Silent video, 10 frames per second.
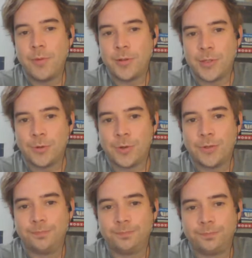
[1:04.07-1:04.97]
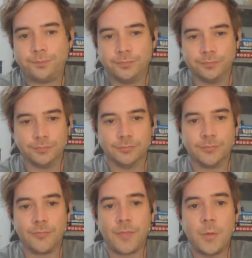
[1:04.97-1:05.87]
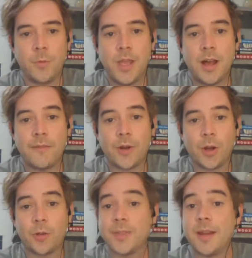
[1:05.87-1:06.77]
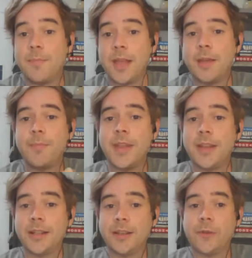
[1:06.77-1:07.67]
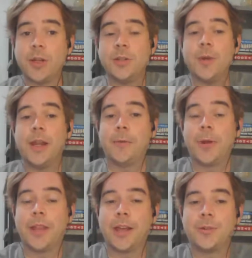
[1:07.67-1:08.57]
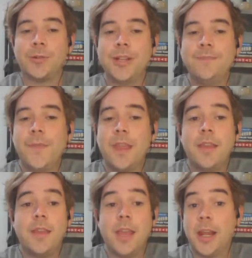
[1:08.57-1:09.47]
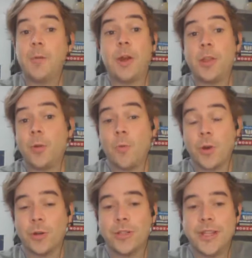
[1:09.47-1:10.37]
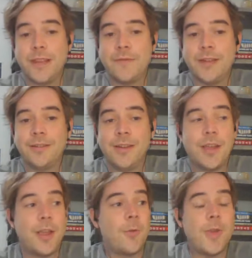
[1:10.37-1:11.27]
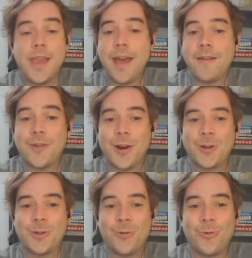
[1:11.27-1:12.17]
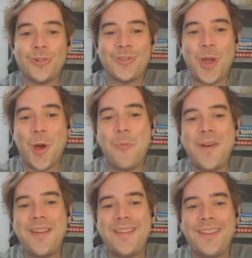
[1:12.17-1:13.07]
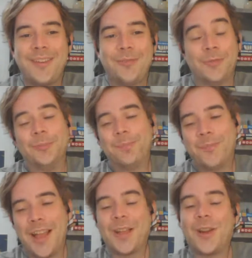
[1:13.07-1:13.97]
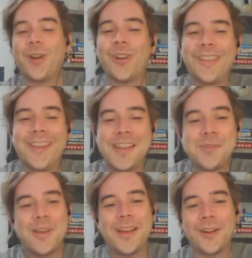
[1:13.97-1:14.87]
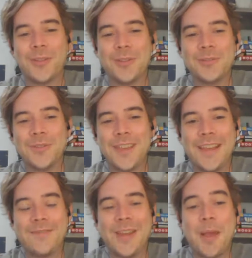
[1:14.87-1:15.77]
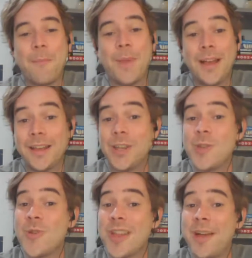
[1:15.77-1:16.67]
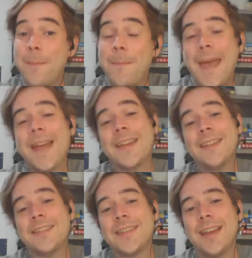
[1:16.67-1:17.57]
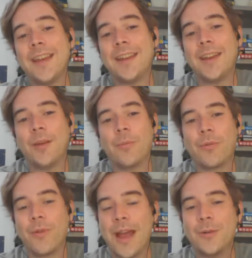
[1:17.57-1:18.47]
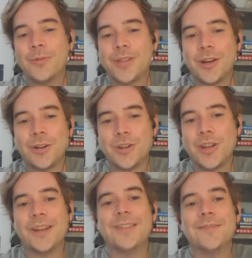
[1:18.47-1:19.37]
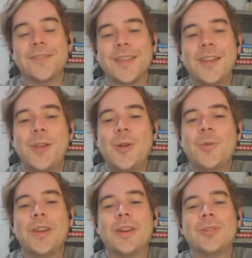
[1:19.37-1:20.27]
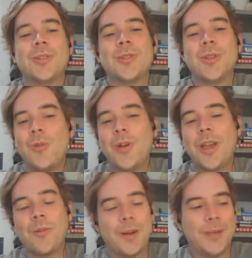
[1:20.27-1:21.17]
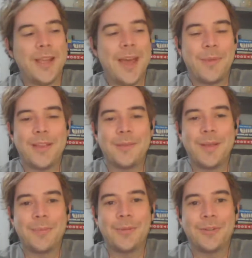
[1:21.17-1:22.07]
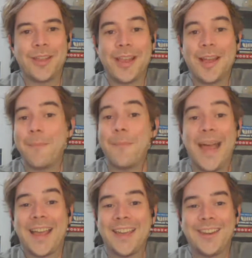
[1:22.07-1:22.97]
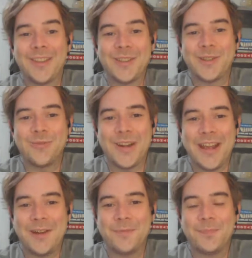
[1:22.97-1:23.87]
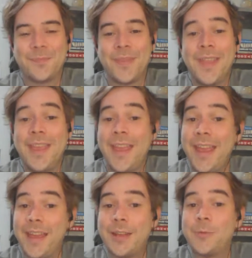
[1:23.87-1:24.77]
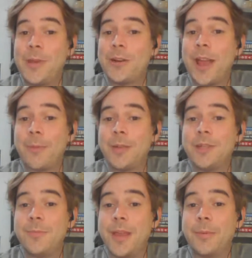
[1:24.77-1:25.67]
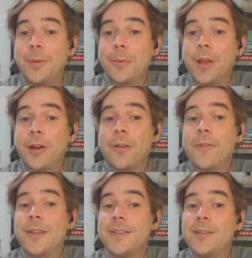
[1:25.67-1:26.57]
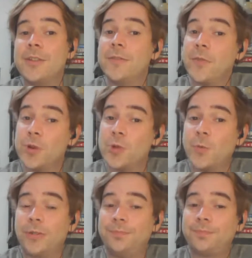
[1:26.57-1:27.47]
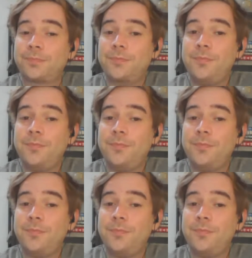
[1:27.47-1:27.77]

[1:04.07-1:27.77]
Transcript: our bookstore. We offer curbside pickup and delivery to anywhere in the country, anywhere in the world, even. We have our doors open. Well, not currently. We are closed for the evening, but you can come back inside and browse our shelves. We are so incredibly happy that people can come back into the store now. And we are happy to be able to bring our event series virtual.